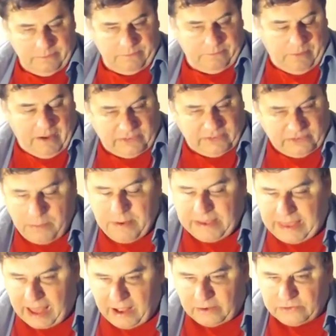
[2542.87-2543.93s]
by some
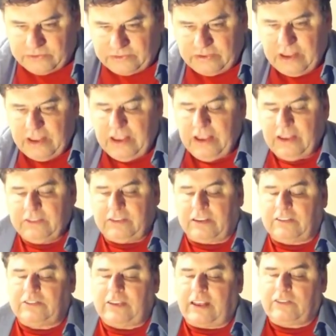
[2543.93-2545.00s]
accounts,
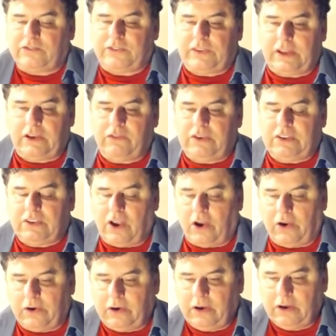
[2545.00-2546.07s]
successfully
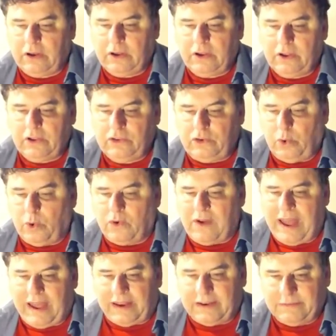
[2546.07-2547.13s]
returned to
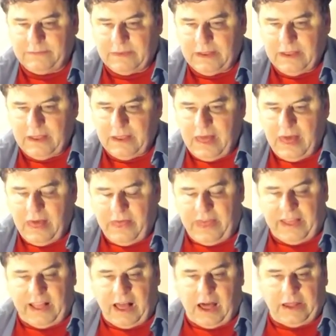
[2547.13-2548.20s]
Iran.
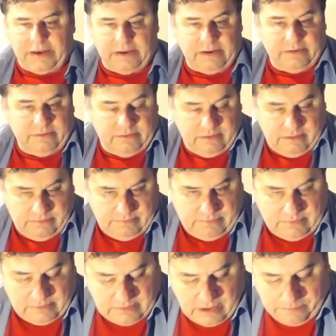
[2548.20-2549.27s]
They got
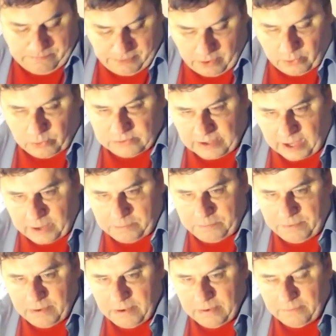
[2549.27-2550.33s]
a
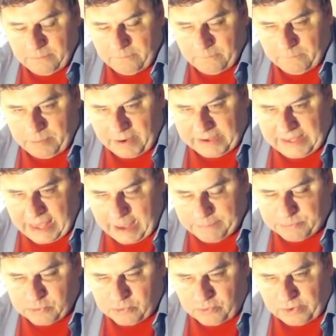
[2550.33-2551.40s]
prototype by
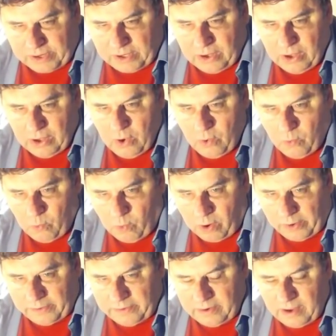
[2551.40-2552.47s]
capturing
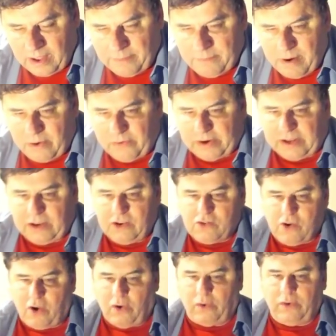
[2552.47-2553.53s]
one American
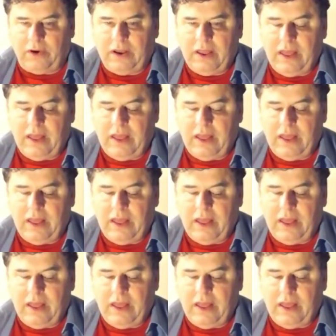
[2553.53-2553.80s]
drone